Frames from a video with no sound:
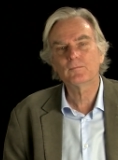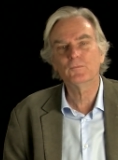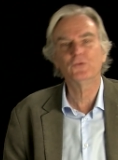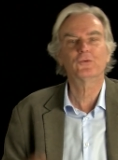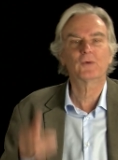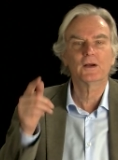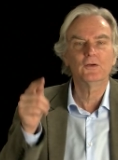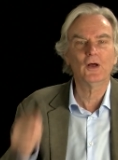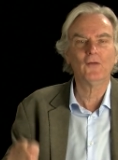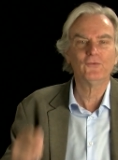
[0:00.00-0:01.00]
but you are
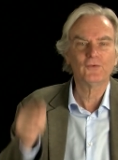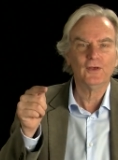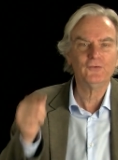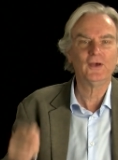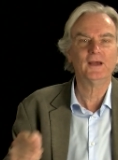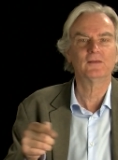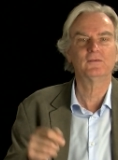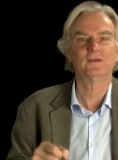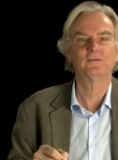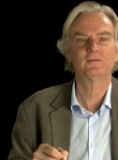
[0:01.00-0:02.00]
not a
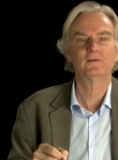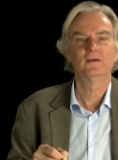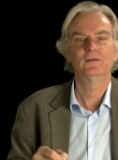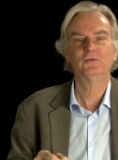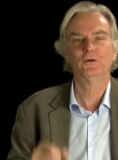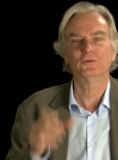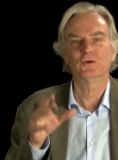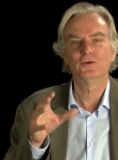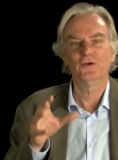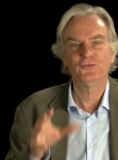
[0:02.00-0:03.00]
scientist. So
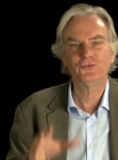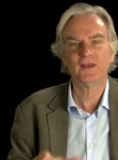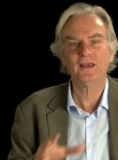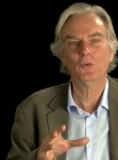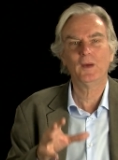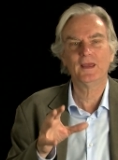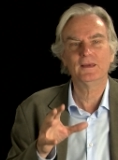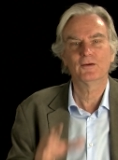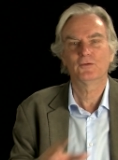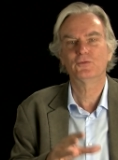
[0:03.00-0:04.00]
stay
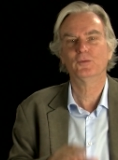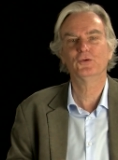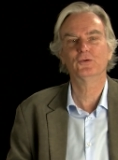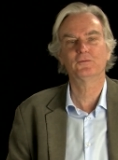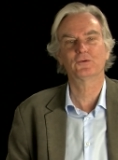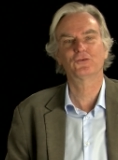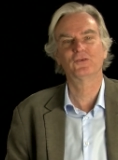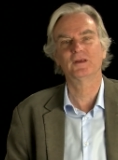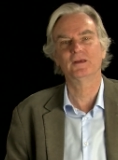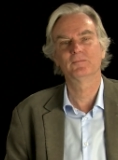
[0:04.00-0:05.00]
away from the
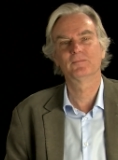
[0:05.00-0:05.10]
university.